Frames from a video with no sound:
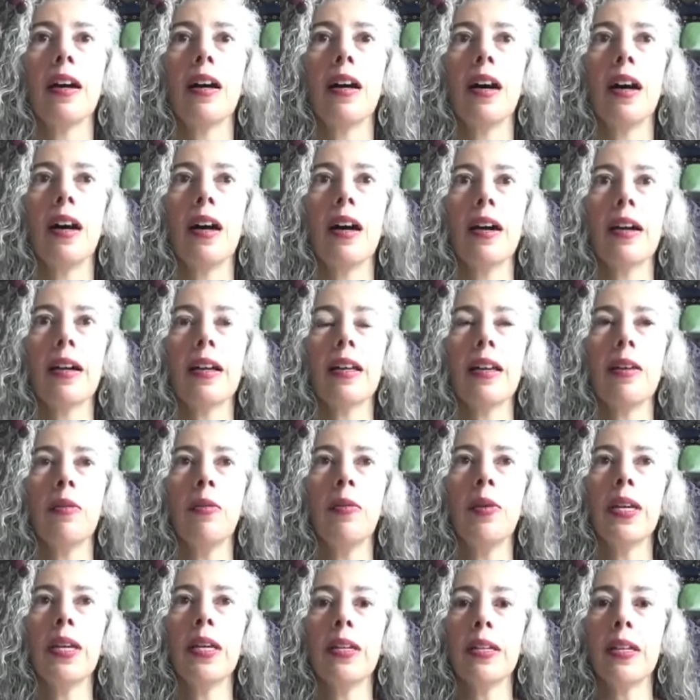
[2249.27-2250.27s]

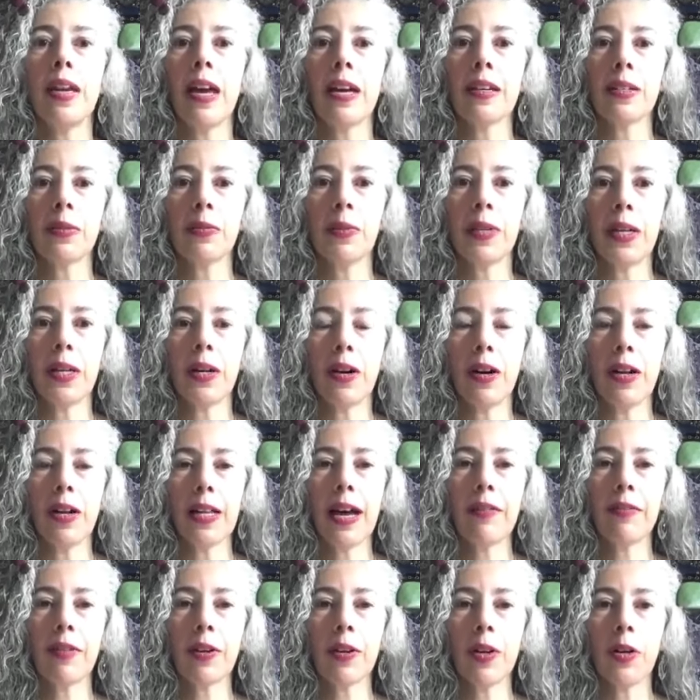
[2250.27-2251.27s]
Yes, we all
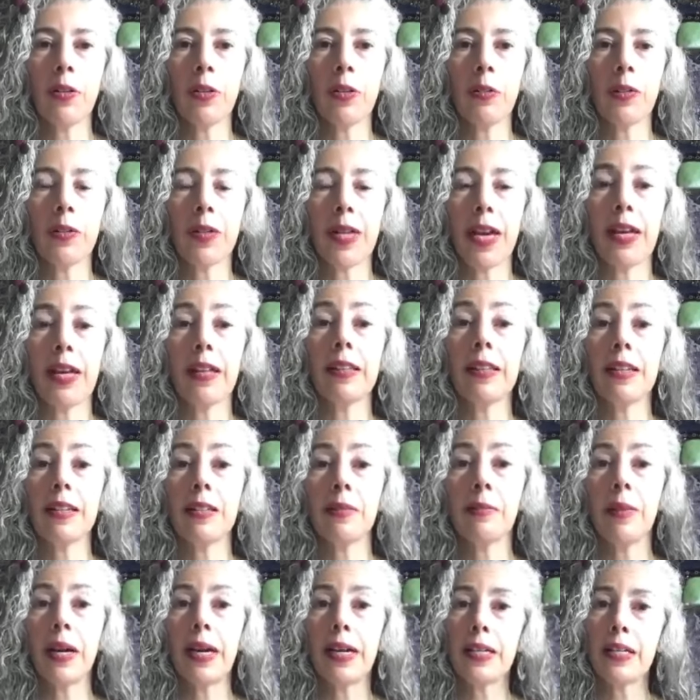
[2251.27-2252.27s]
have our own
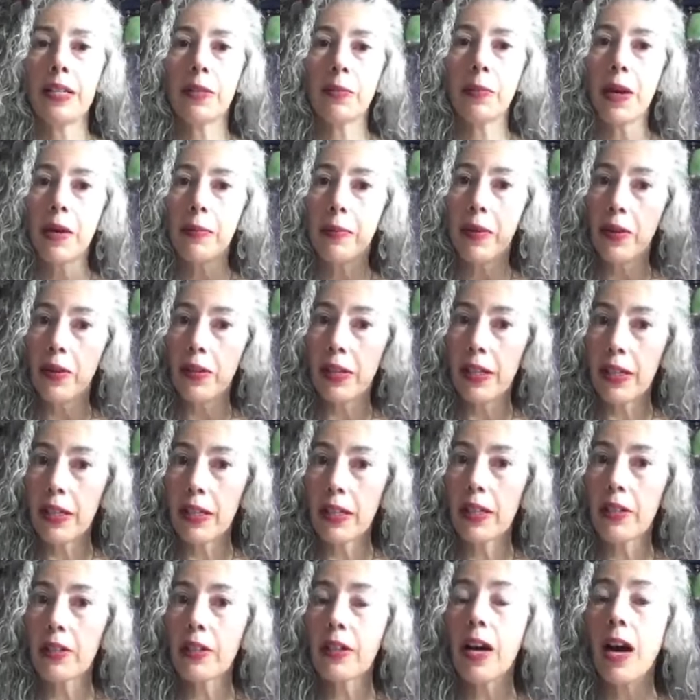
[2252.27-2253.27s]
modalities. Mine is primarily
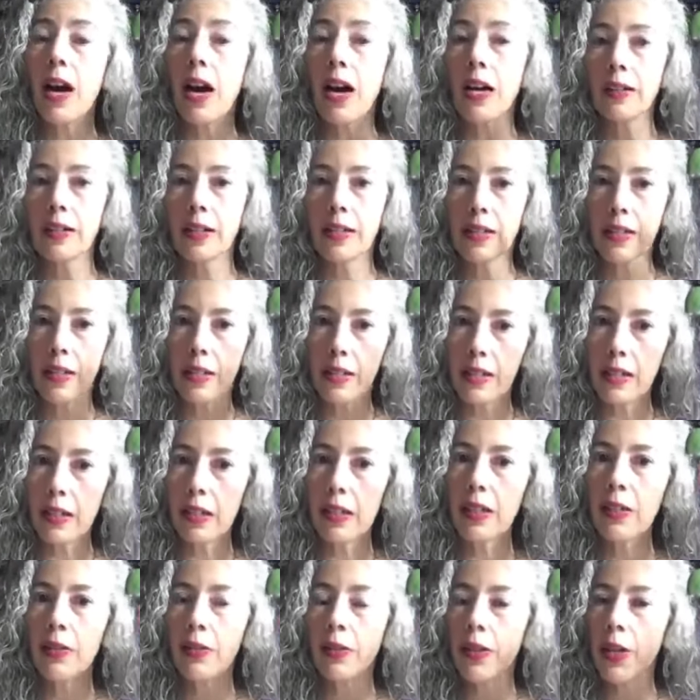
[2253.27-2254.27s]
clear cognizance,
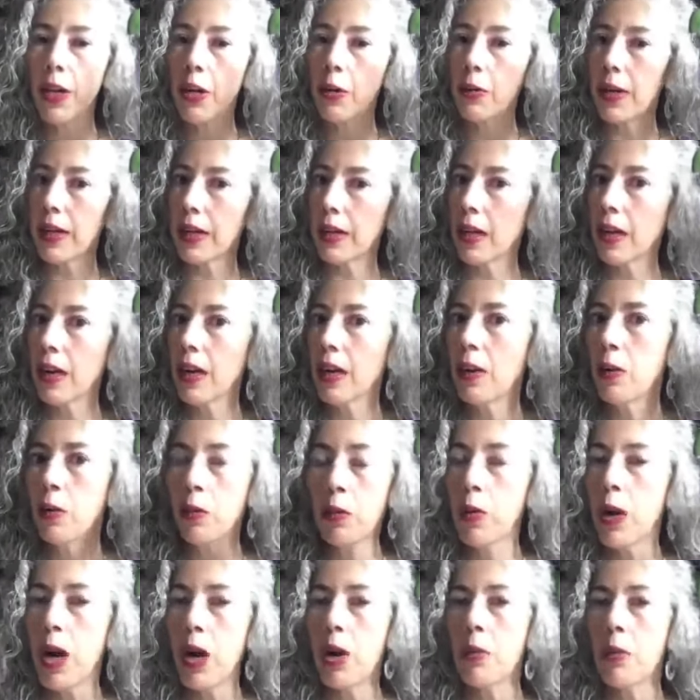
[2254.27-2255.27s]
clear knowing.
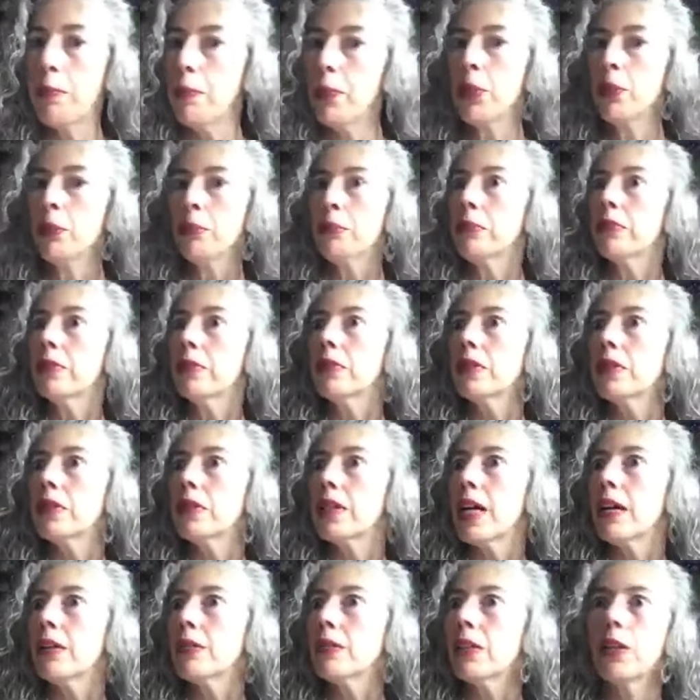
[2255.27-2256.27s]
Whoa, boom,
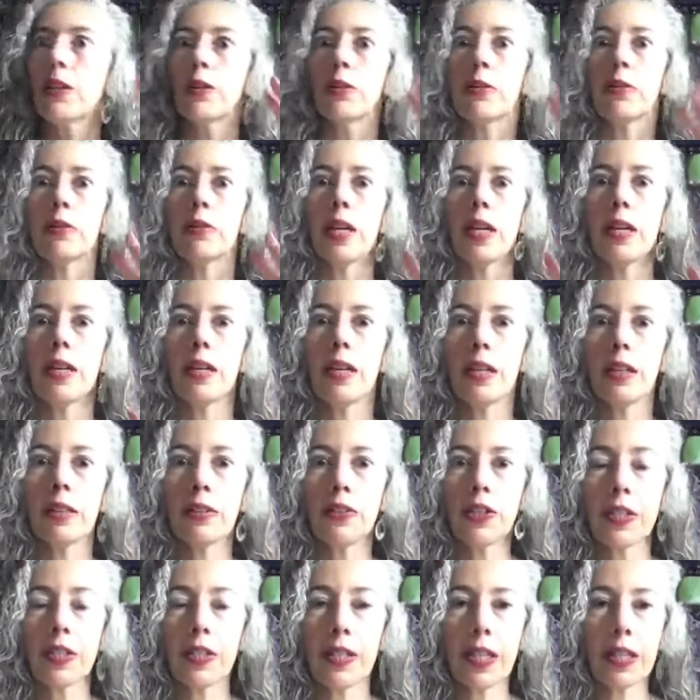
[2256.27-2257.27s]
download.
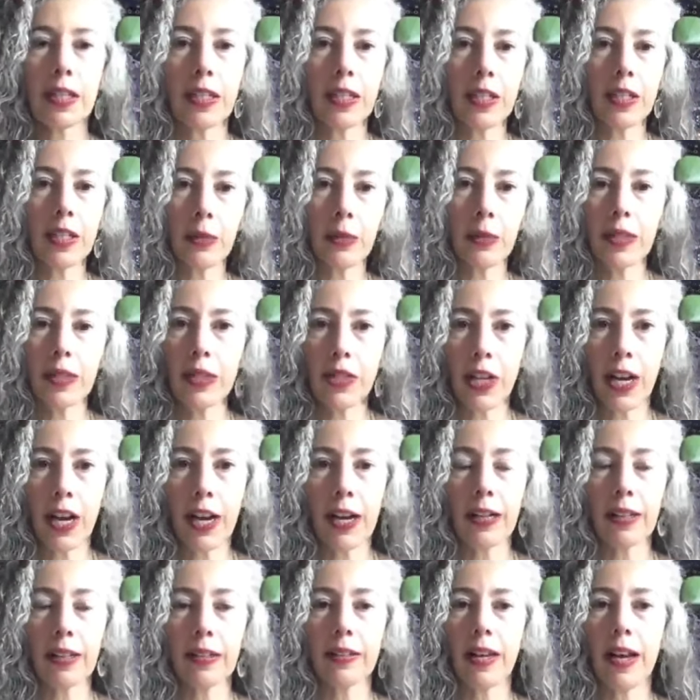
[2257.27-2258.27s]
Just like you as a
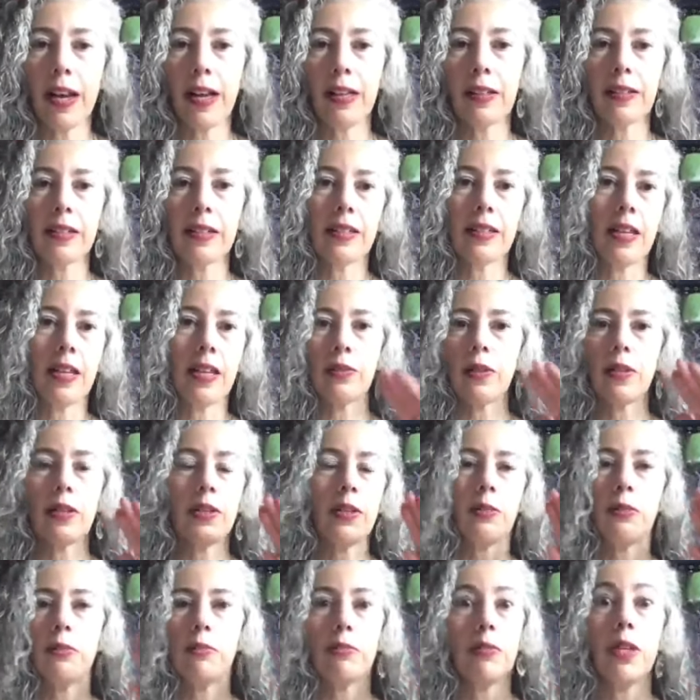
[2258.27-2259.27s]
child, Alexandra,
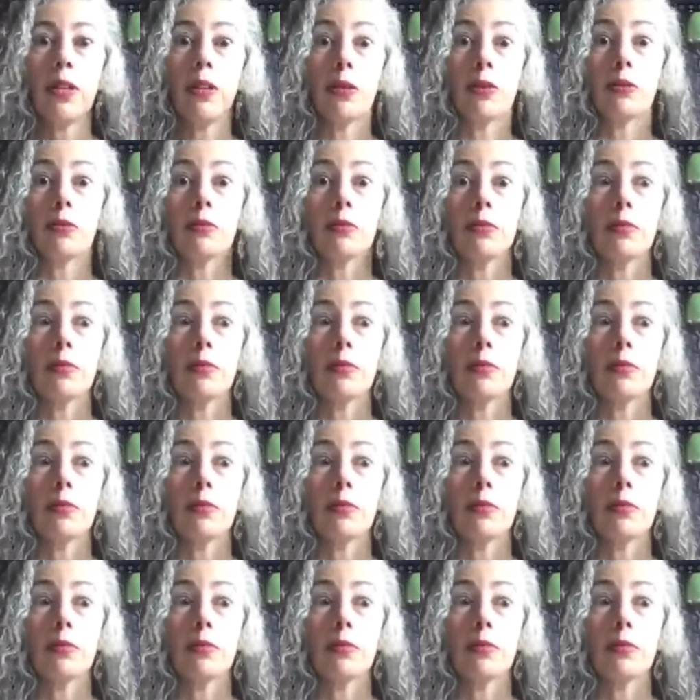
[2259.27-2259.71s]
you knew,